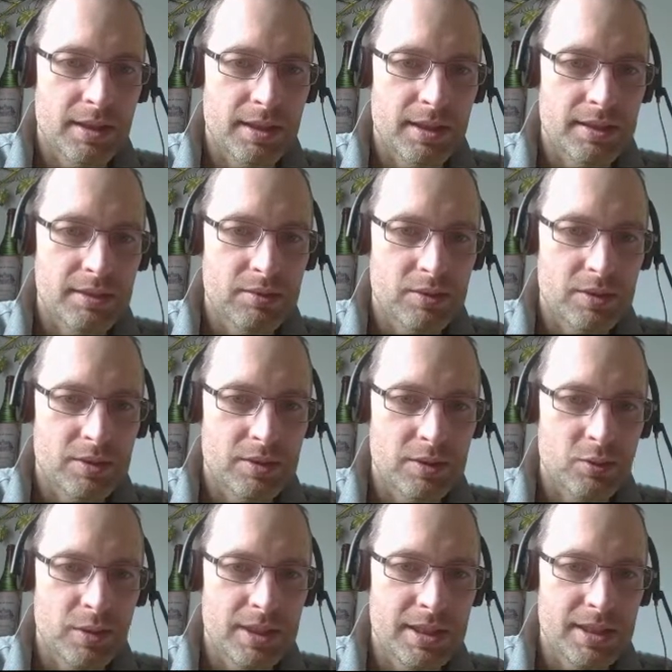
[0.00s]
and it's also got this
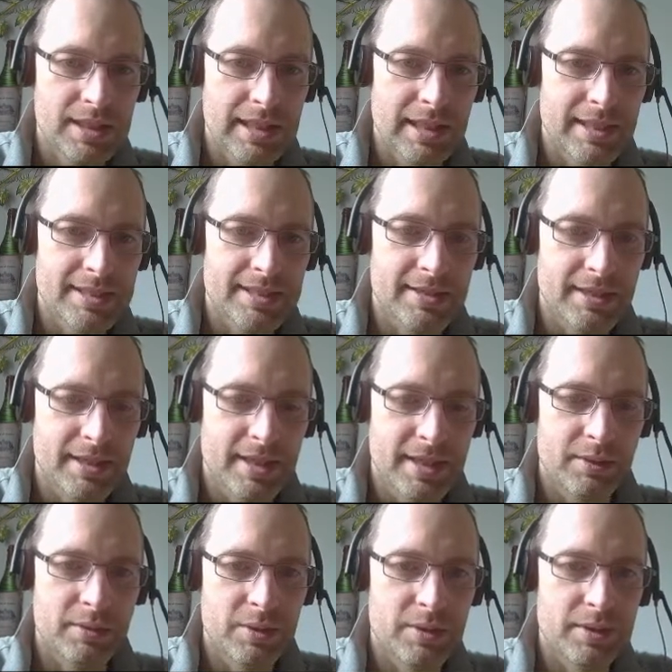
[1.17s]
weird interlace thing
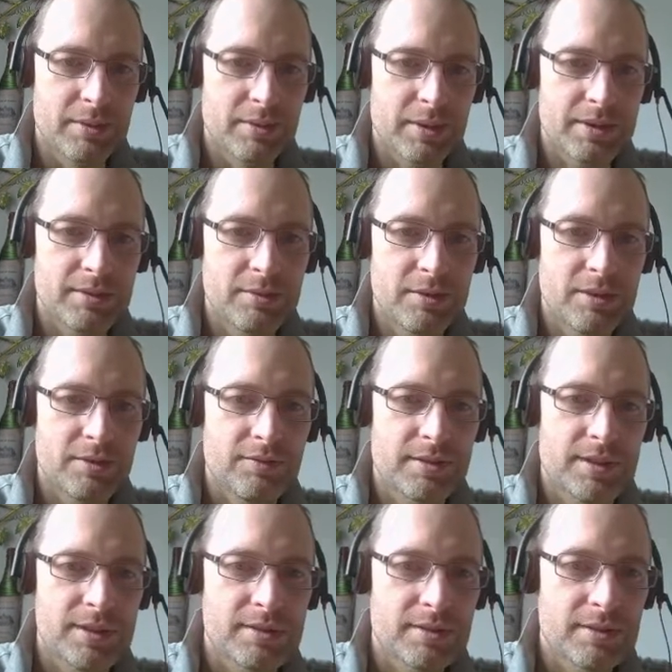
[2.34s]
happening with it. I don't know
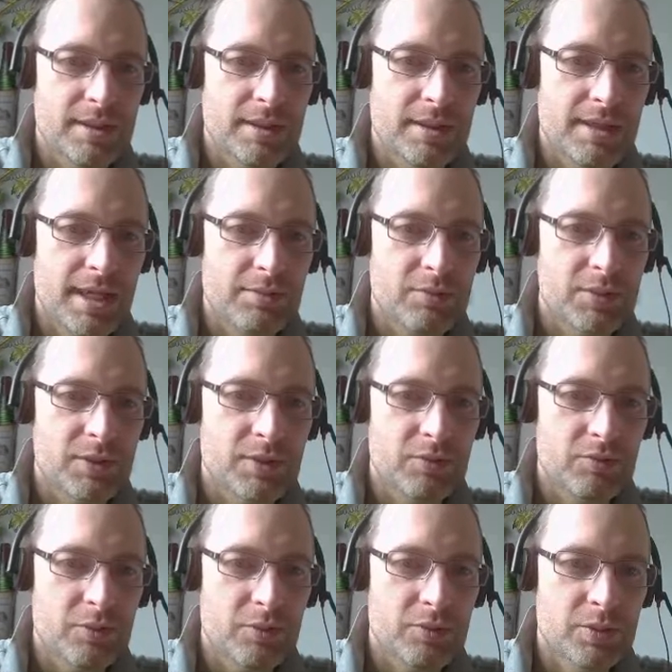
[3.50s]
if it happens on a
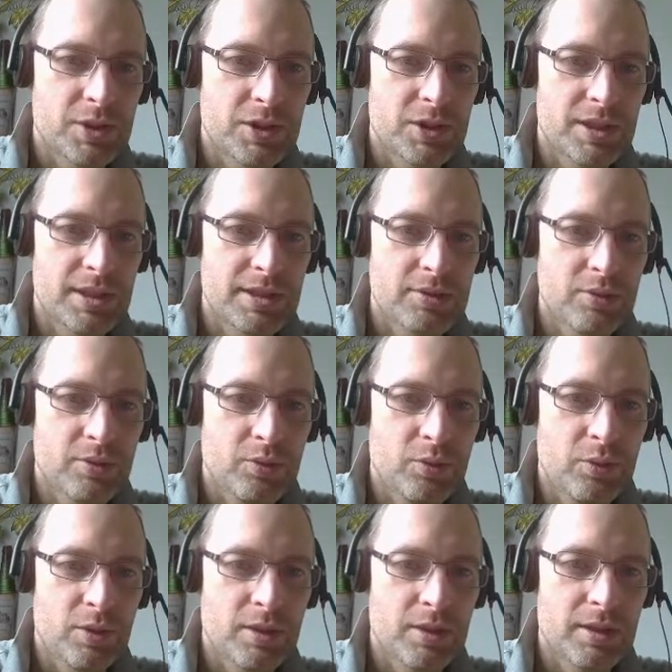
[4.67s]
real machine or what.